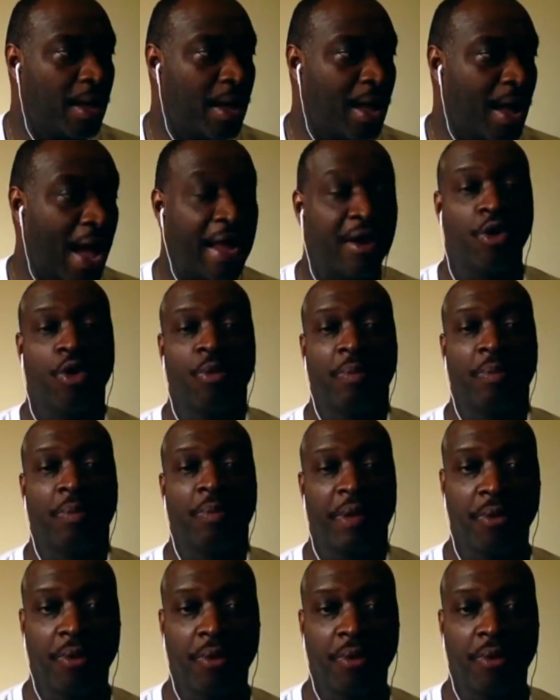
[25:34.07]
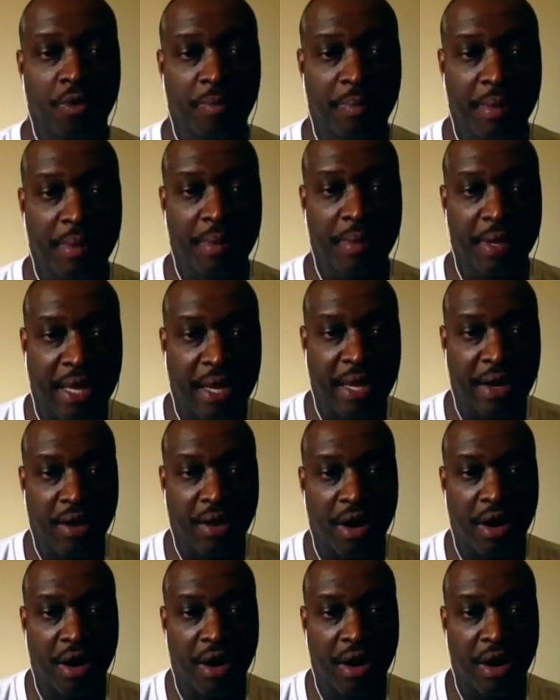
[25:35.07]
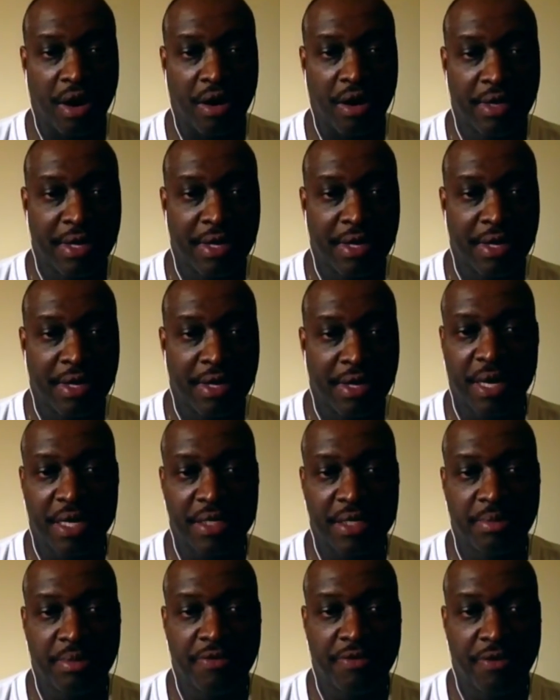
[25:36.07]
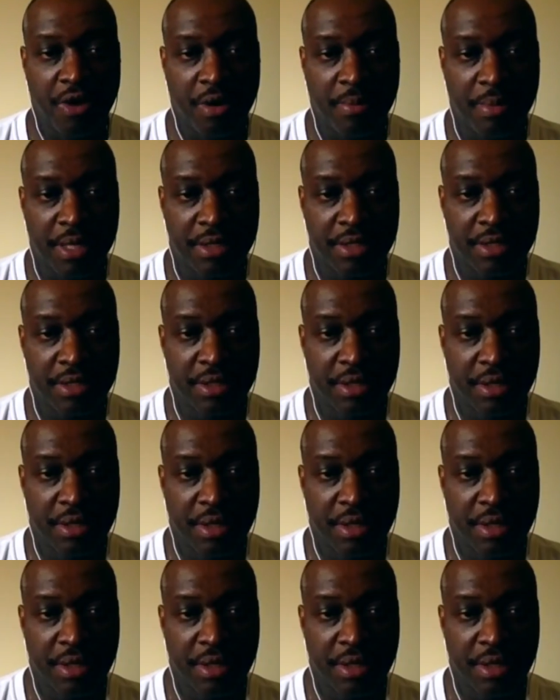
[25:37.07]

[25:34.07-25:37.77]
I know people who have been laid off not because of performance.